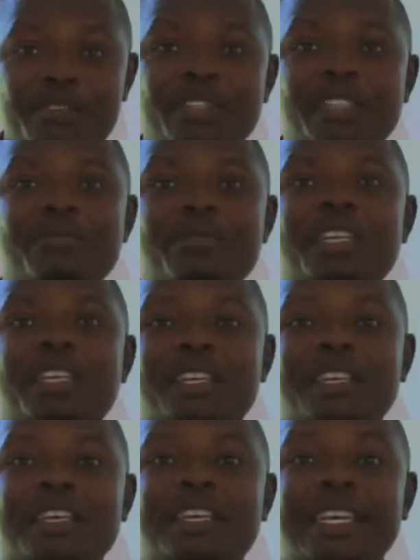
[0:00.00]
with me
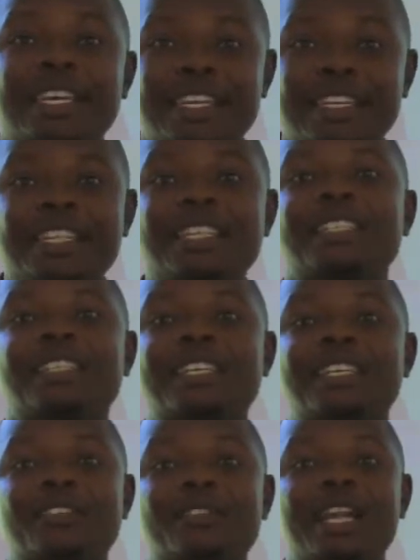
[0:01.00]
in this
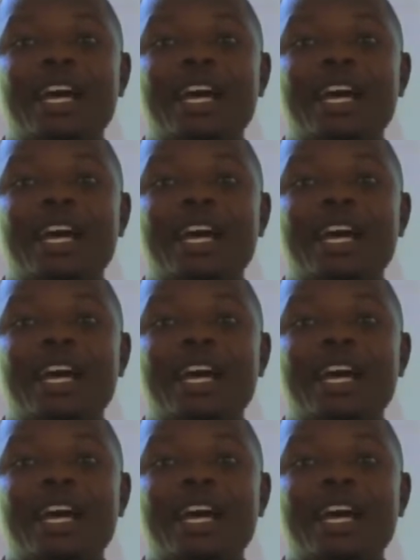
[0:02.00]
lesson.